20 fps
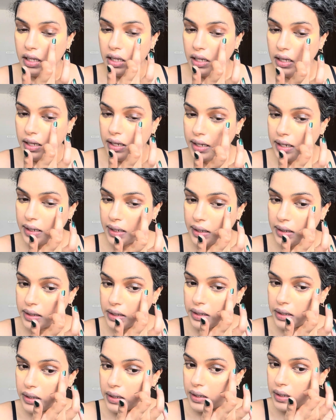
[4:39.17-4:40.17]
And
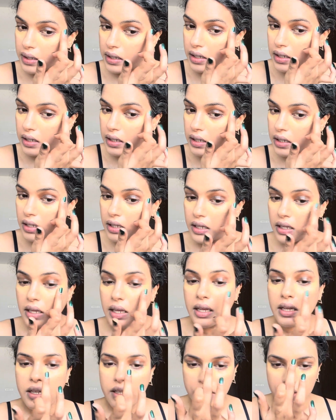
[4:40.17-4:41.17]

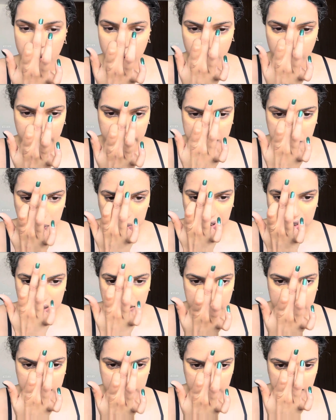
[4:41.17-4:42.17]
you know,
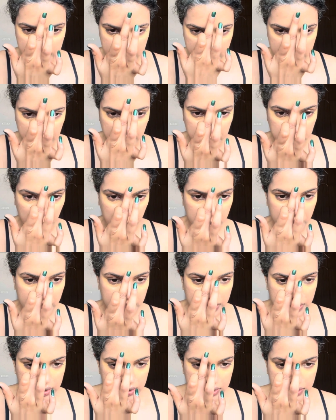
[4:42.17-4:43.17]
experiences and
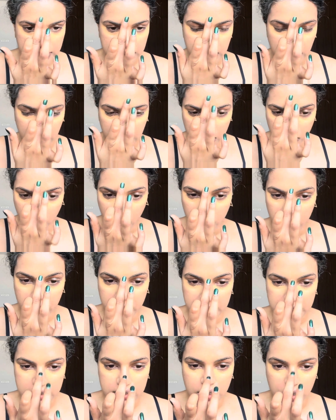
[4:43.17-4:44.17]
memories are
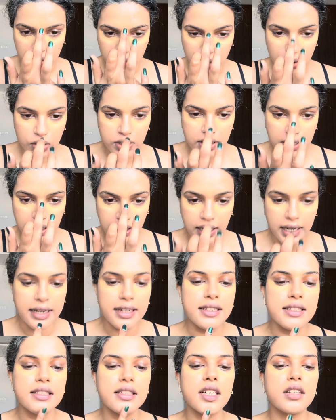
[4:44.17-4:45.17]
always a good
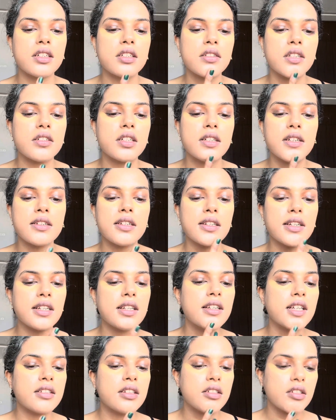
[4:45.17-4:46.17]
idea
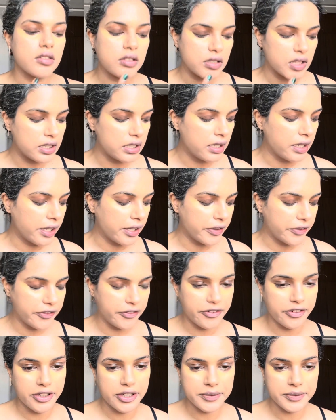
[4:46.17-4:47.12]
in life.